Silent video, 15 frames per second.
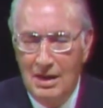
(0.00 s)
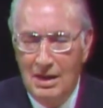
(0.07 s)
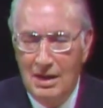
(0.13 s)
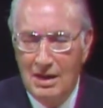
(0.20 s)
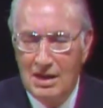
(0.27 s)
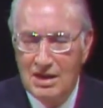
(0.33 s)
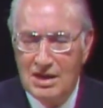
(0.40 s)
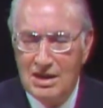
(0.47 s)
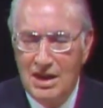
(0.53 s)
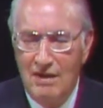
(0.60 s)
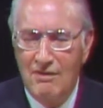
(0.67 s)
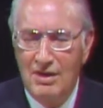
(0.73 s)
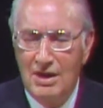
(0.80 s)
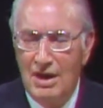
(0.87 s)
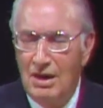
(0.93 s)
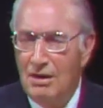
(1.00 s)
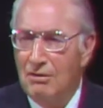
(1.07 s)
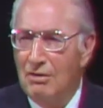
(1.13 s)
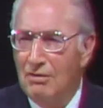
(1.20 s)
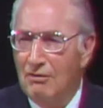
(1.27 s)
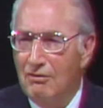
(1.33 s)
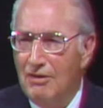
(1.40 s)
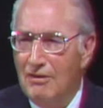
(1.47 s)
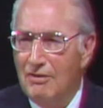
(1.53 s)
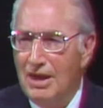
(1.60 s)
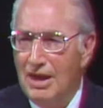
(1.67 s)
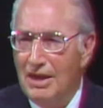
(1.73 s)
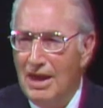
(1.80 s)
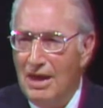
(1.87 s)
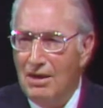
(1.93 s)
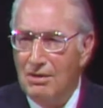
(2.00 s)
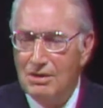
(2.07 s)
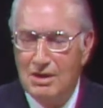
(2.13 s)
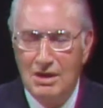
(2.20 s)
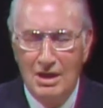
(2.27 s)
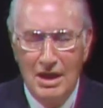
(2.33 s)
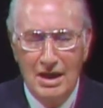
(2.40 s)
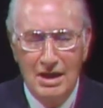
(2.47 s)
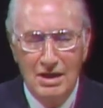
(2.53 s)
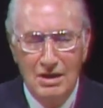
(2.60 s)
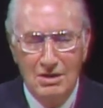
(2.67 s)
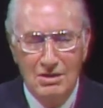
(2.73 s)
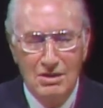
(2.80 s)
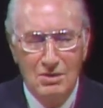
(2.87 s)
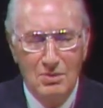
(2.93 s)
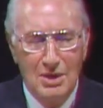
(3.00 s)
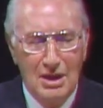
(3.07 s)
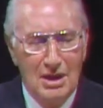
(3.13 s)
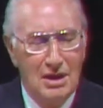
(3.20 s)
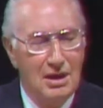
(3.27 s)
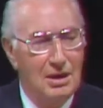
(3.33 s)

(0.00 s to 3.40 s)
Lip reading: It is 750,000 light years away.